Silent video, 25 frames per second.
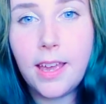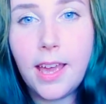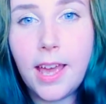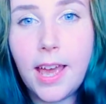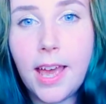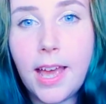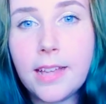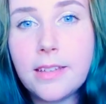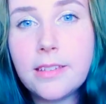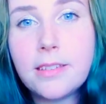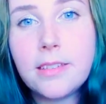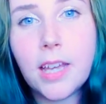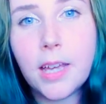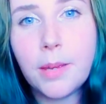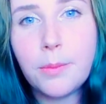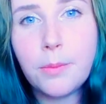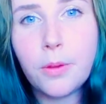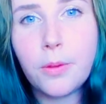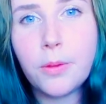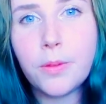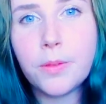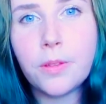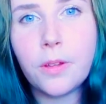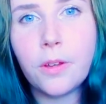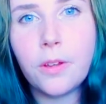as time
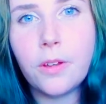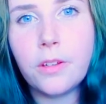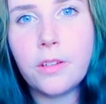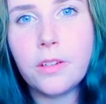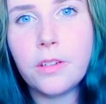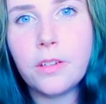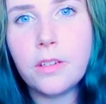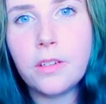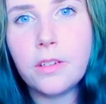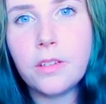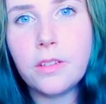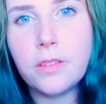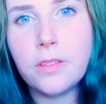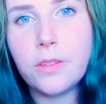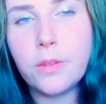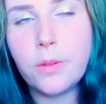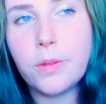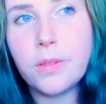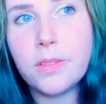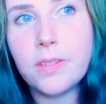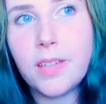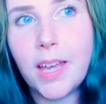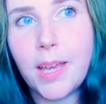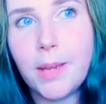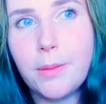goes on,
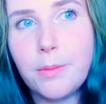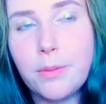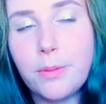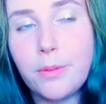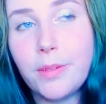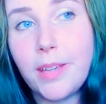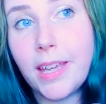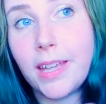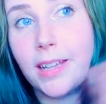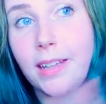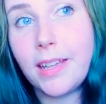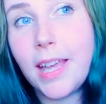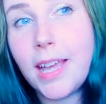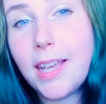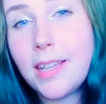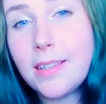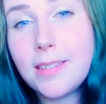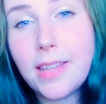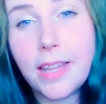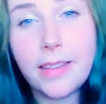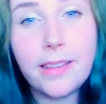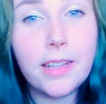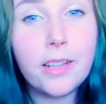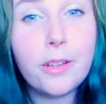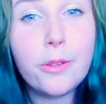those times will get less,
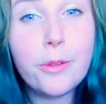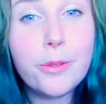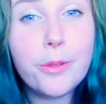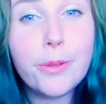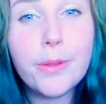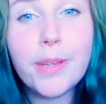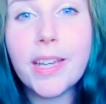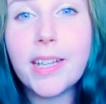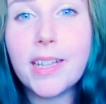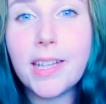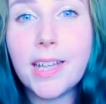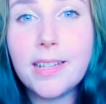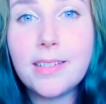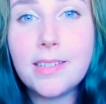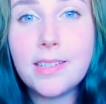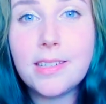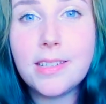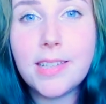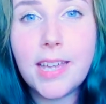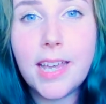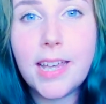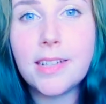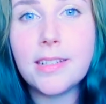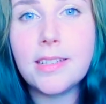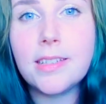and they'll also get less
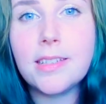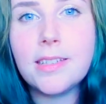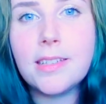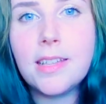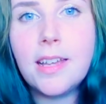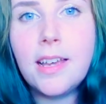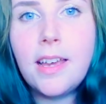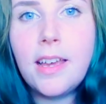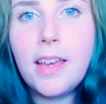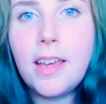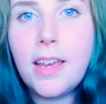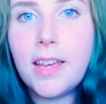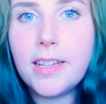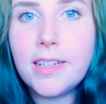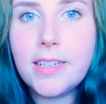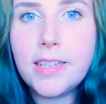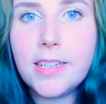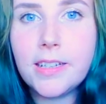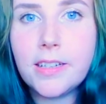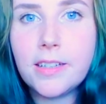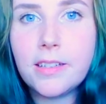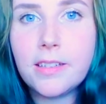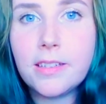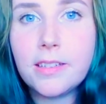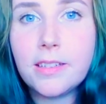intense
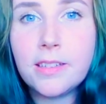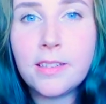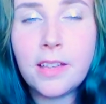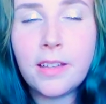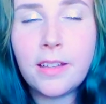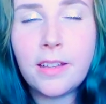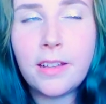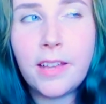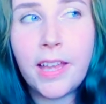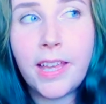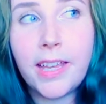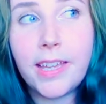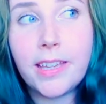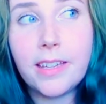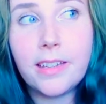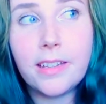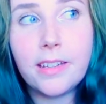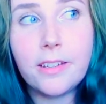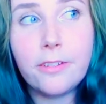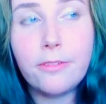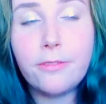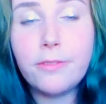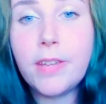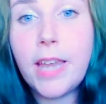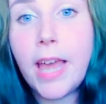until, like,
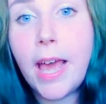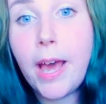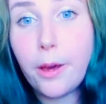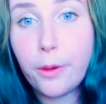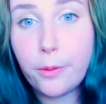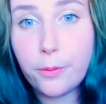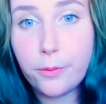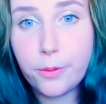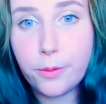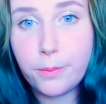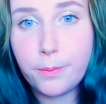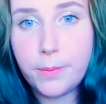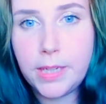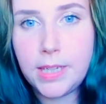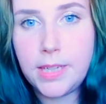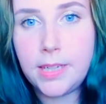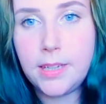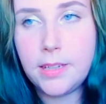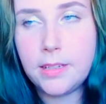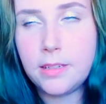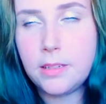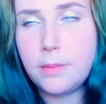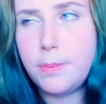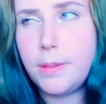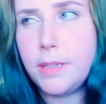now for
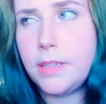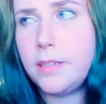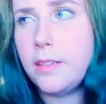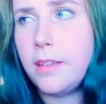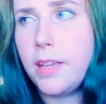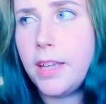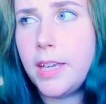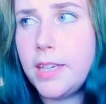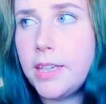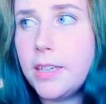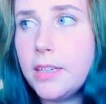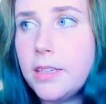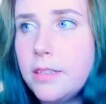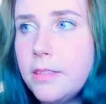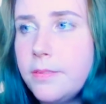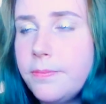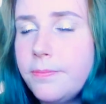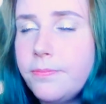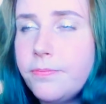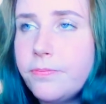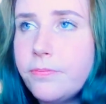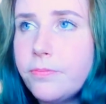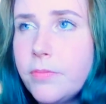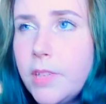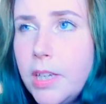me, it's been like,
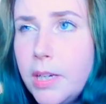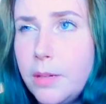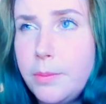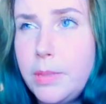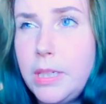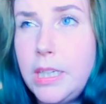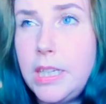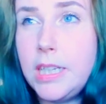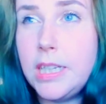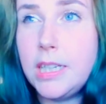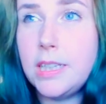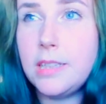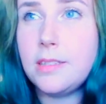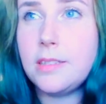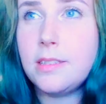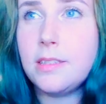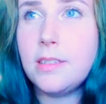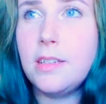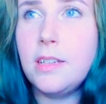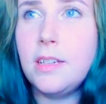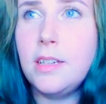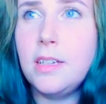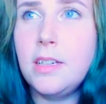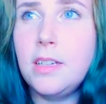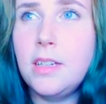how many years?
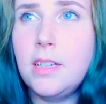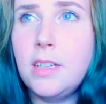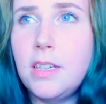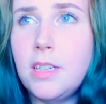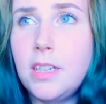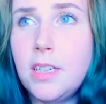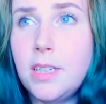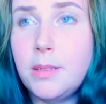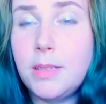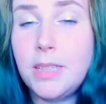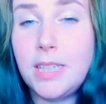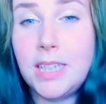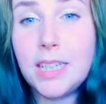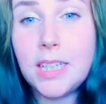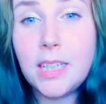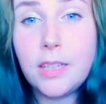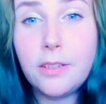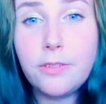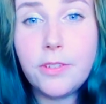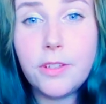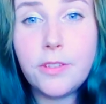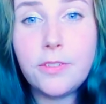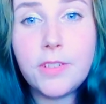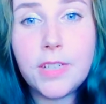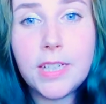Nearly
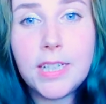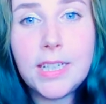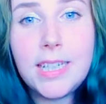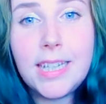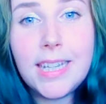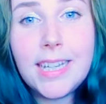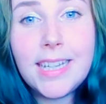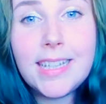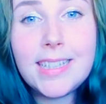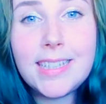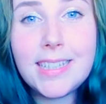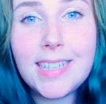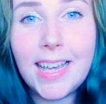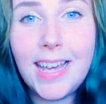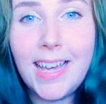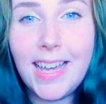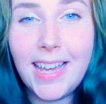fifteen years.